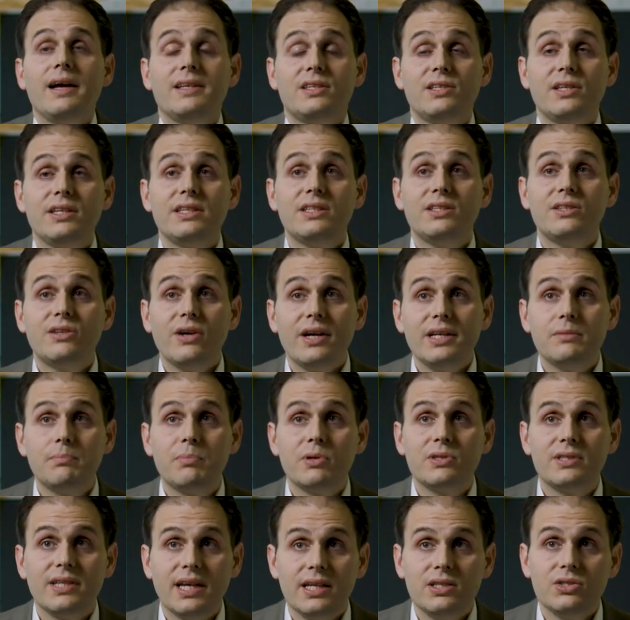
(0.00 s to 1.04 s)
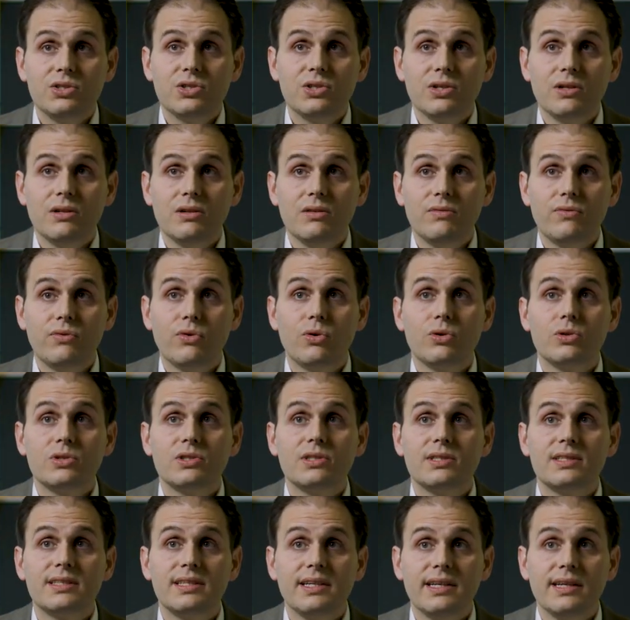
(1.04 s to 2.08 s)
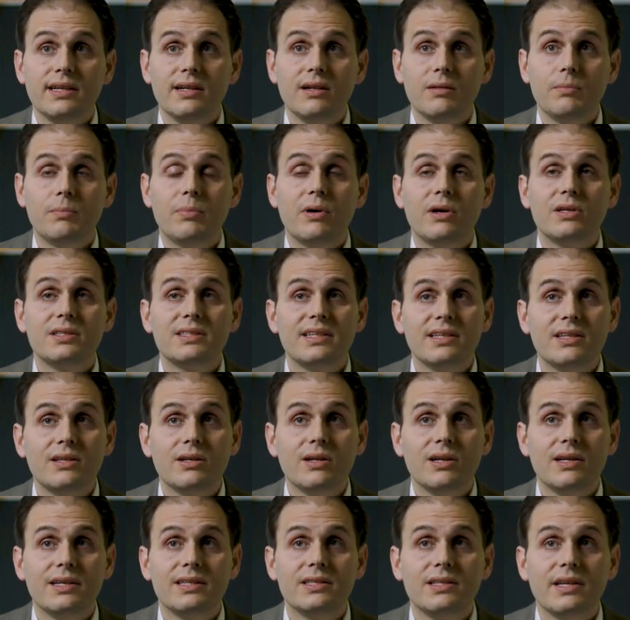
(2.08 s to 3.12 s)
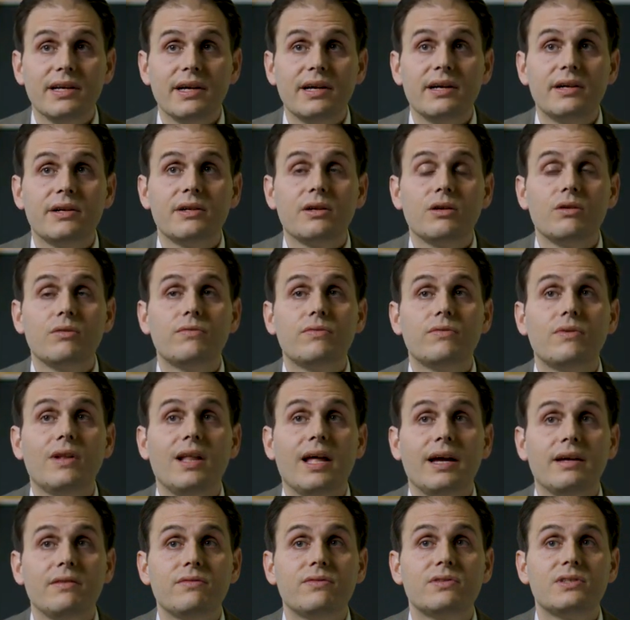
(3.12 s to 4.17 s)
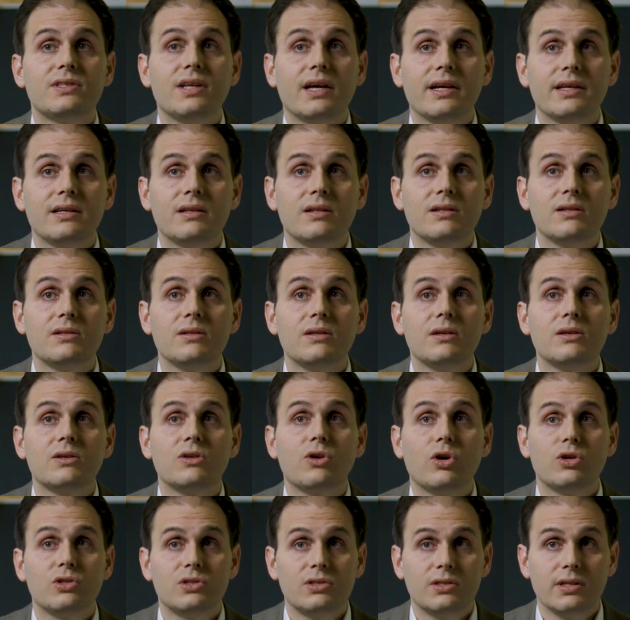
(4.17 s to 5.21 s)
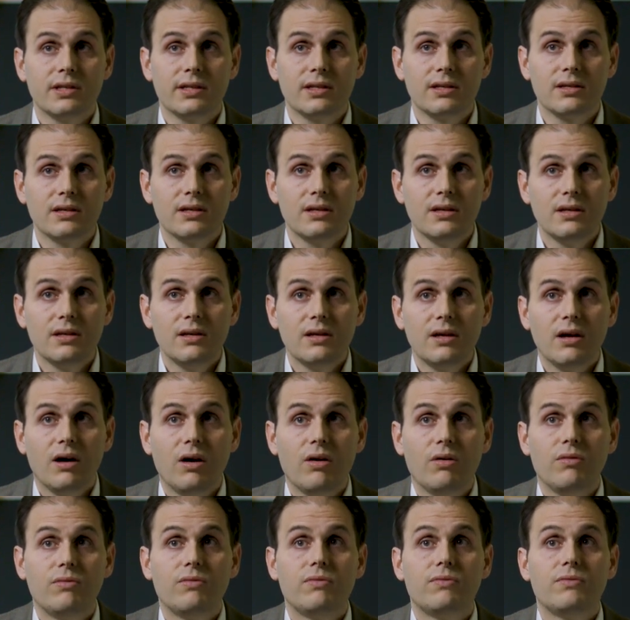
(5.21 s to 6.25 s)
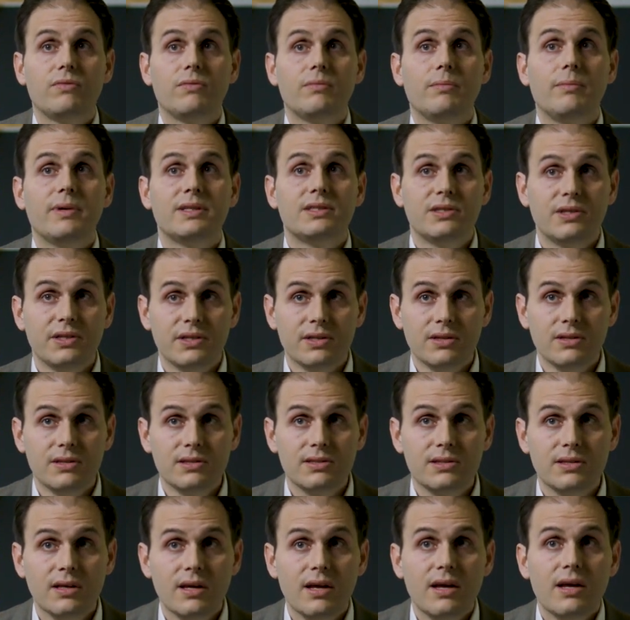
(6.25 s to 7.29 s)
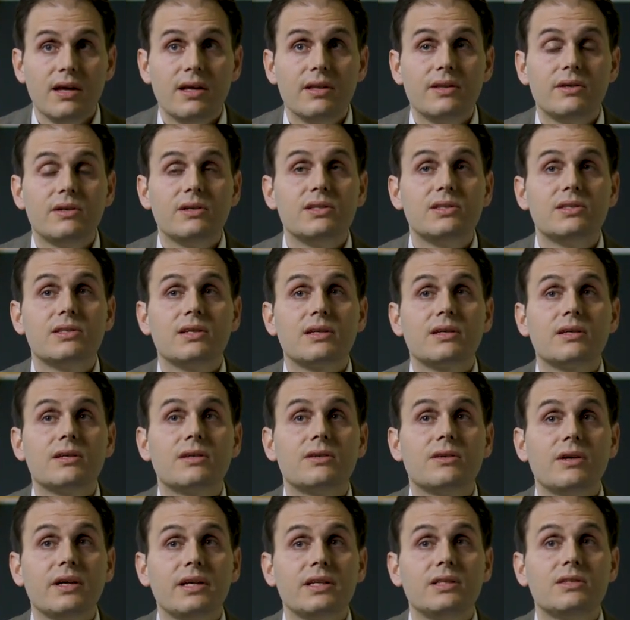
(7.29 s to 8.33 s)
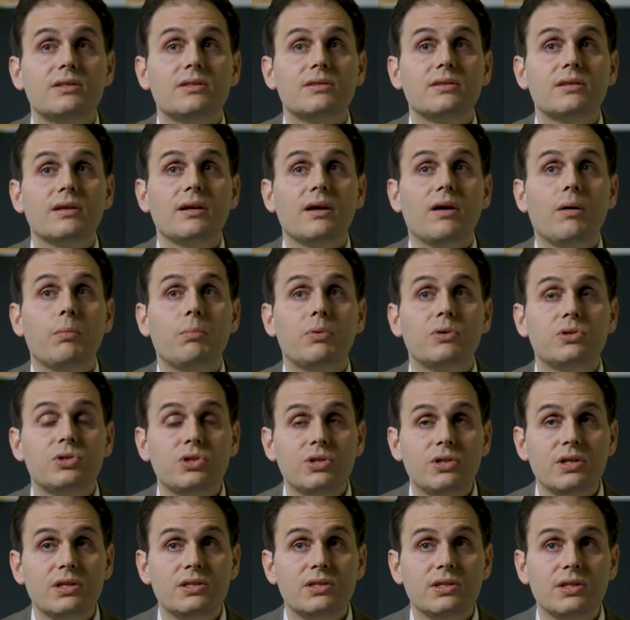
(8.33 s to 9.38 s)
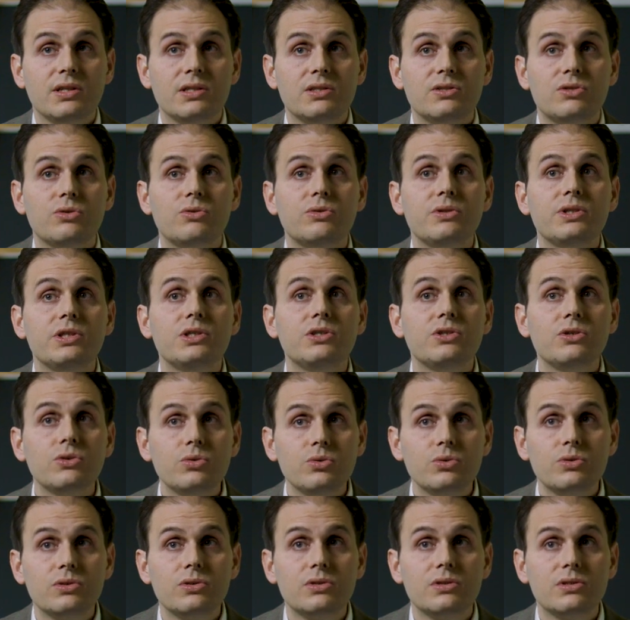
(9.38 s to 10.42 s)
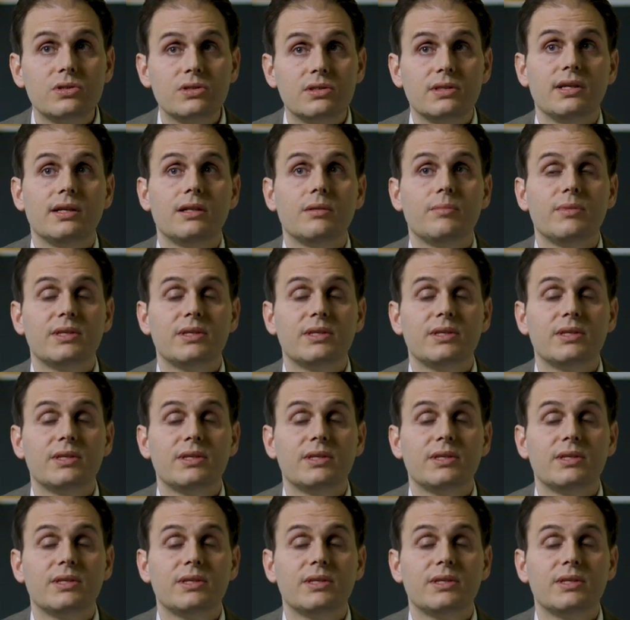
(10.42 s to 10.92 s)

I see great potential for steel, particularly in the area of life cycle costing of materials. There is a great opportunity to reuse steel